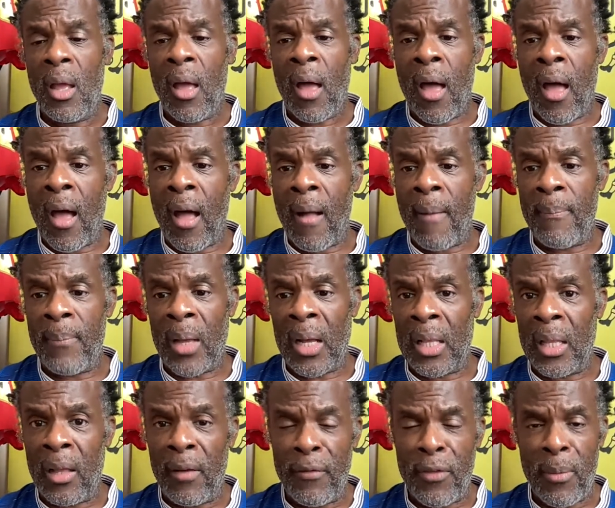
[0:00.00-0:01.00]
I
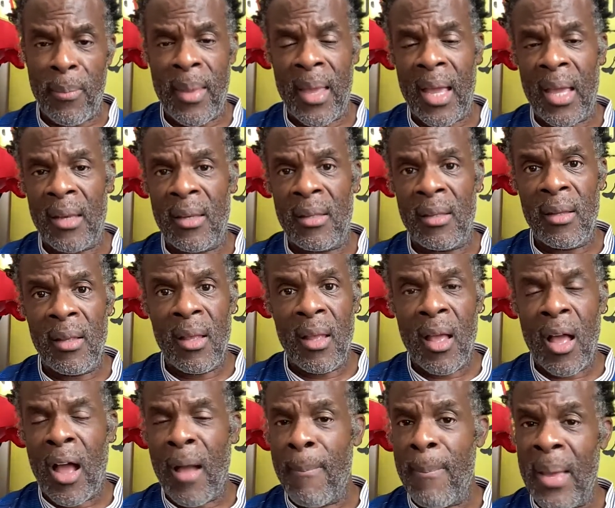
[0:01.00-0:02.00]
love the man.
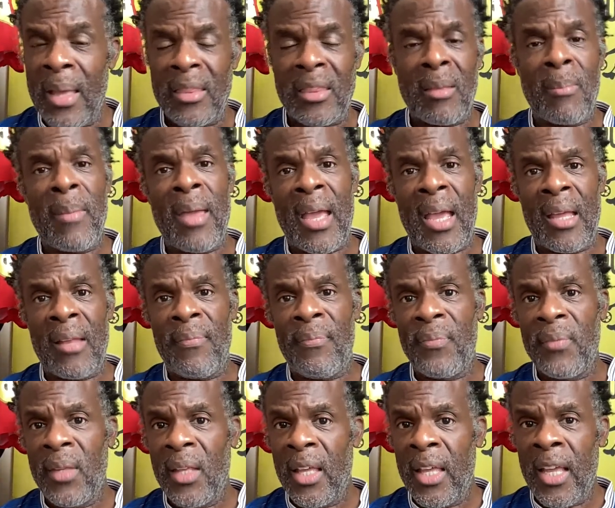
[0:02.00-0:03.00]
I met the man.
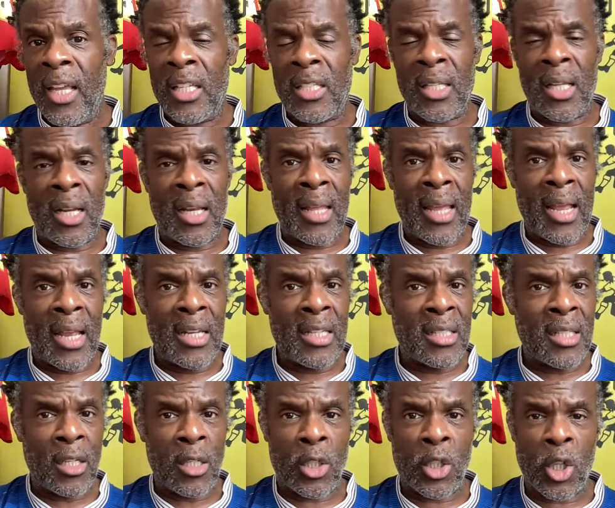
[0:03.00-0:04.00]
He's
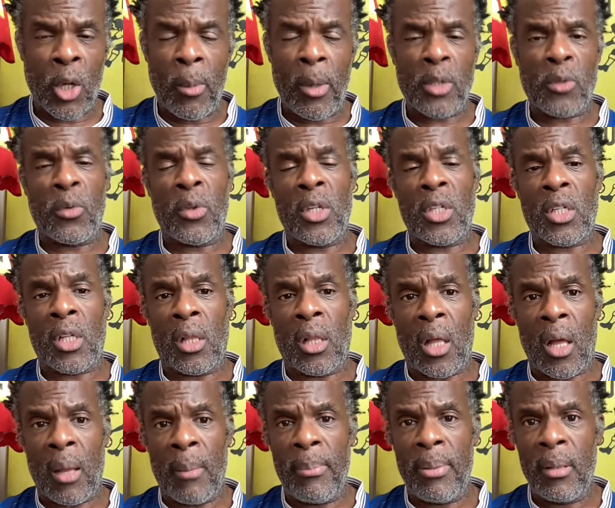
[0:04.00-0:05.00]
done so much for this
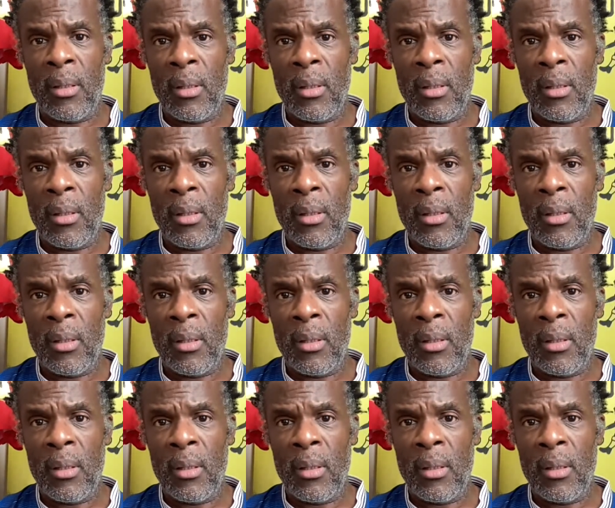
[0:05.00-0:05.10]
club.